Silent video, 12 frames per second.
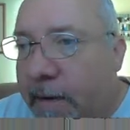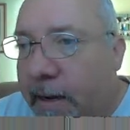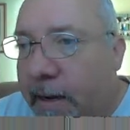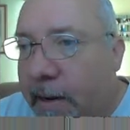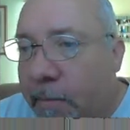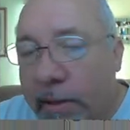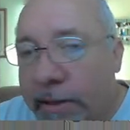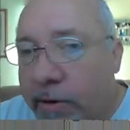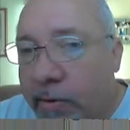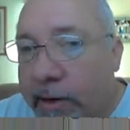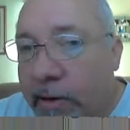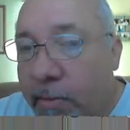
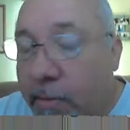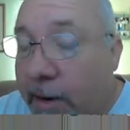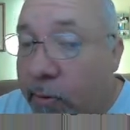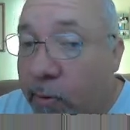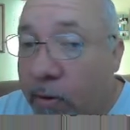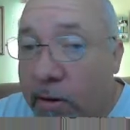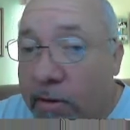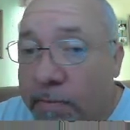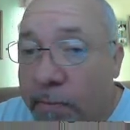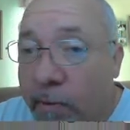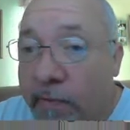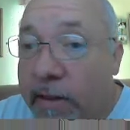Blender Render might work
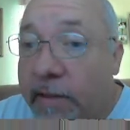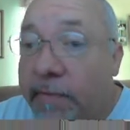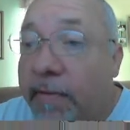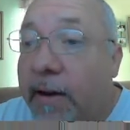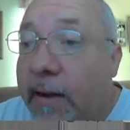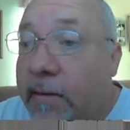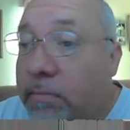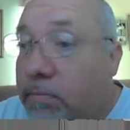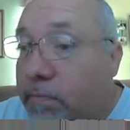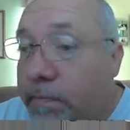perfectly fine.